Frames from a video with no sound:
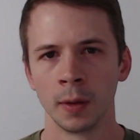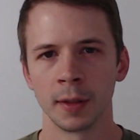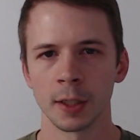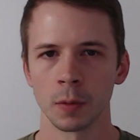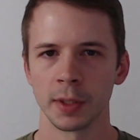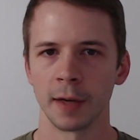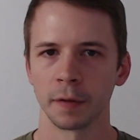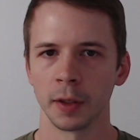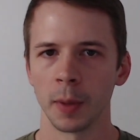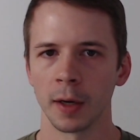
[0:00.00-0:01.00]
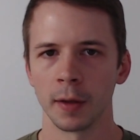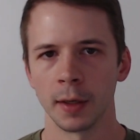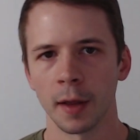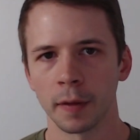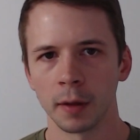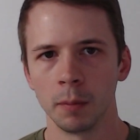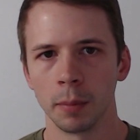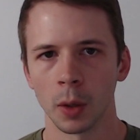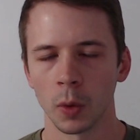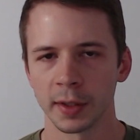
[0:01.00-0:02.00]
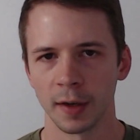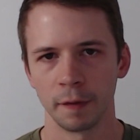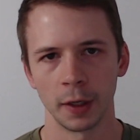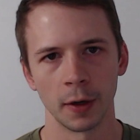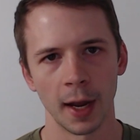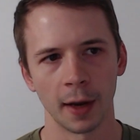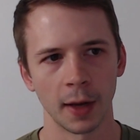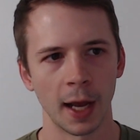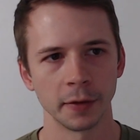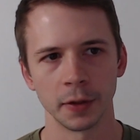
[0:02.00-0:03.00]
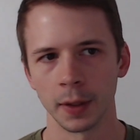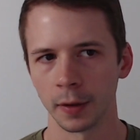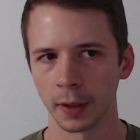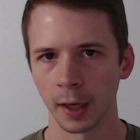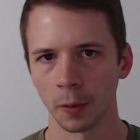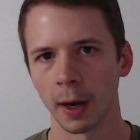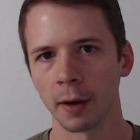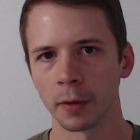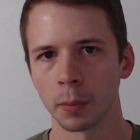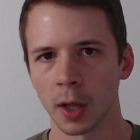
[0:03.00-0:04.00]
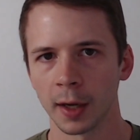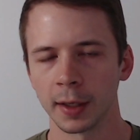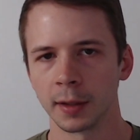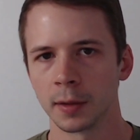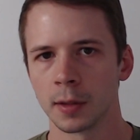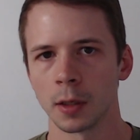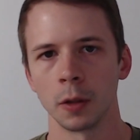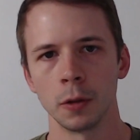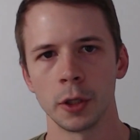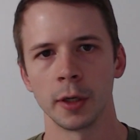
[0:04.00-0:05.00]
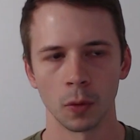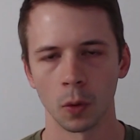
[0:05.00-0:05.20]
This was definitely better than nothing, but once I figured out how to either get around the blocking solution